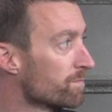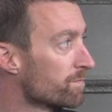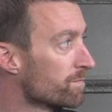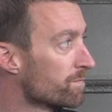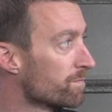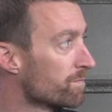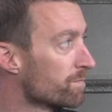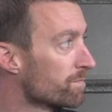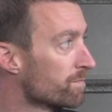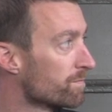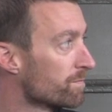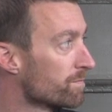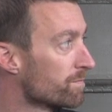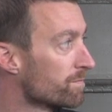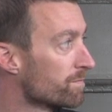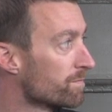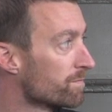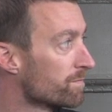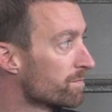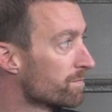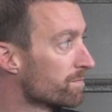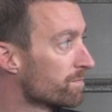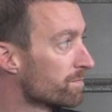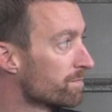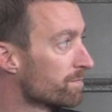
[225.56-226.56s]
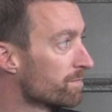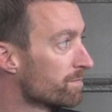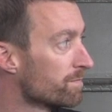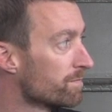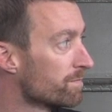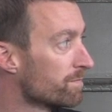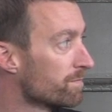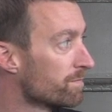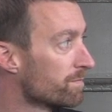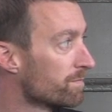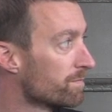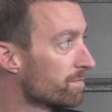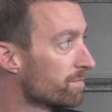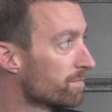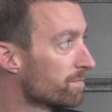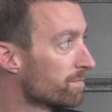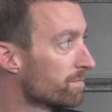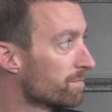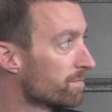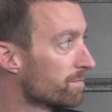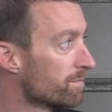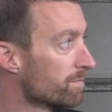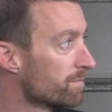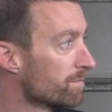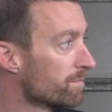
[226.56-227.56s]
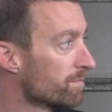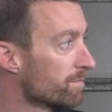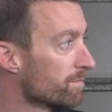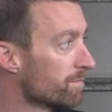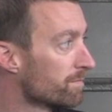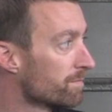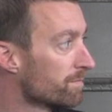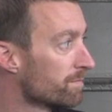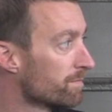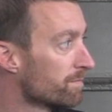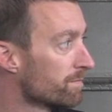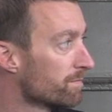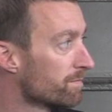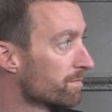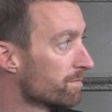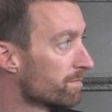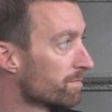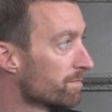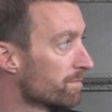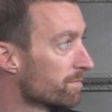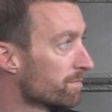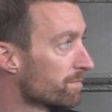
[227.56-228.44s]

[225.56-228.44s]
[no speech]